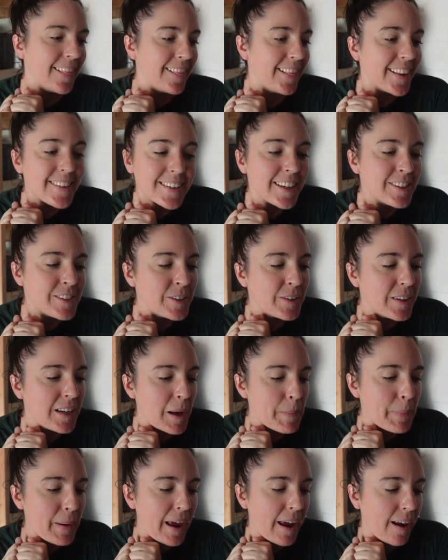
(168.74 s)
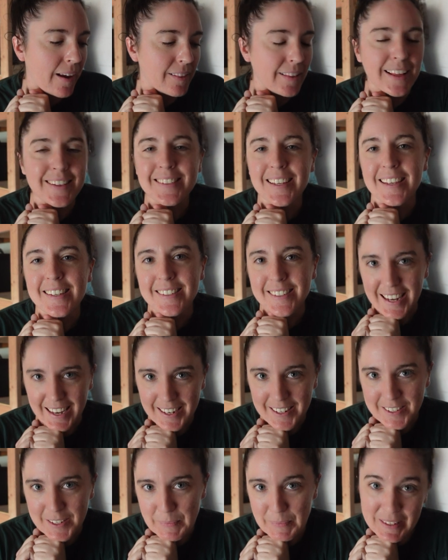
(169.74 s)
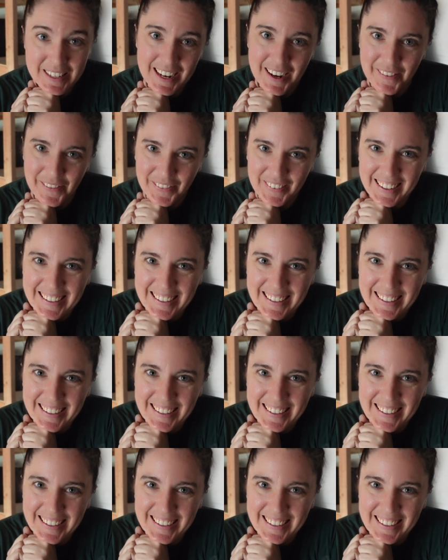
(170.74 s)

let's get suited up and let's sand some stuff.